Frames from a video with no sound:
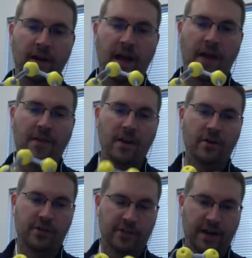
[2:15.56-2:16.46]
and then
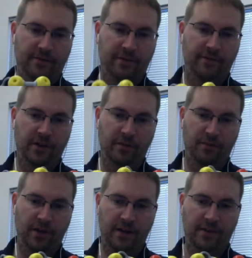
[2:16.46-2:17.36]
you just have to fill in the
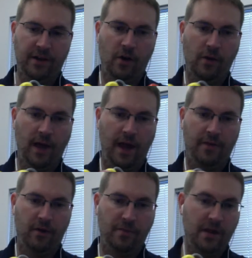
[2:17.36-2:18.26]
blank that oh yeah,
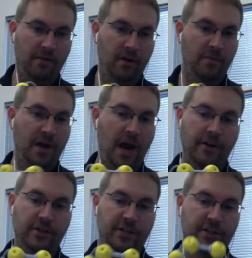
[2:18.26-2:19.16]
there'd be there'd be
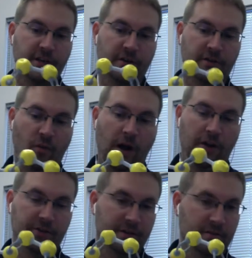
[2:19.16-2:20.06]
hydrogens here as
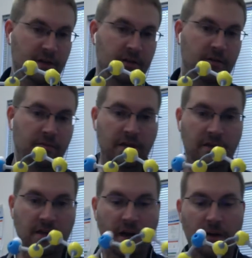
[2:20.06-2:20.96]
well to to, to
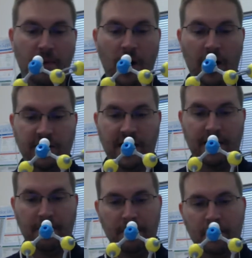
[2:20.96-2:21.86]
meet the um,
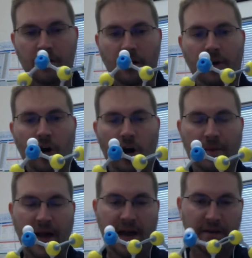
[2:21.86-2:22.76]
octet of the
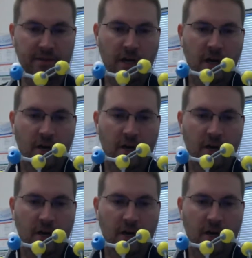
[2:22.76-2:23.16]
carbon atoms.